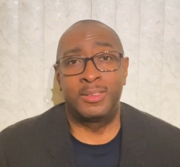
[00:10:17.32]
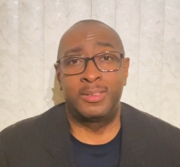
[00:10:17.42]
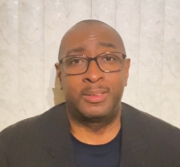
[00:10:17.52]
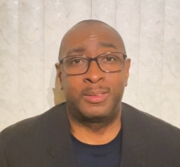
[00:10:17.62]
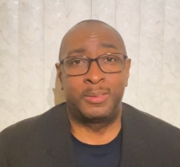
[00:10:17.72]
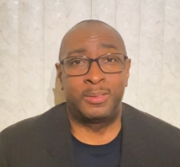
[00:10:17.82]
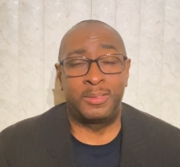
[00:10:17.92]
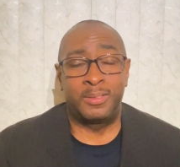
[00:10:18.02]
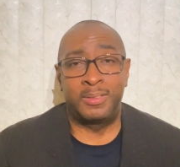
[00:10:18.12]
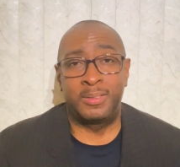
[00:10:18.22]

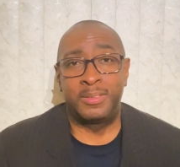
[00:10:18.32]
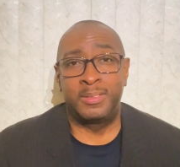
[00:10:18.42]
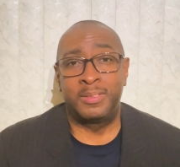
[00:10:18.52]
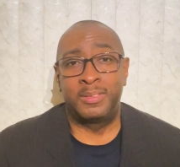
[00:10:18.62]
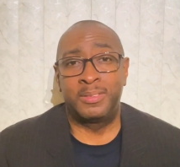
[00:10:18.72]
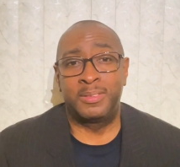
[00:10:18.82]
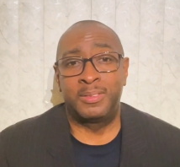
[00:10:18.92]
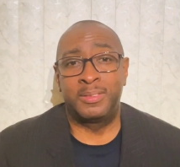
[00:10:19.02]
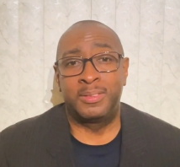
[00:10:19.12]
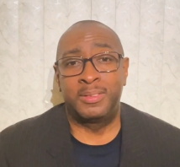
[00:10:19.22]

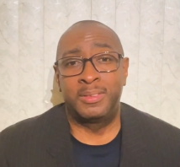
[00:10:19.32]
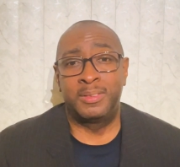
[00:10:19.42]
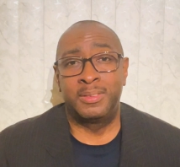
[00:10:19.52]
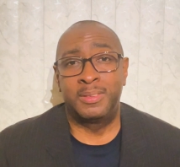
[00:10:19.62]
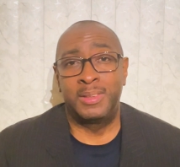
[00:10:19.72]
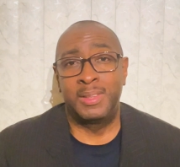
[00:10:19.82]
[no speech]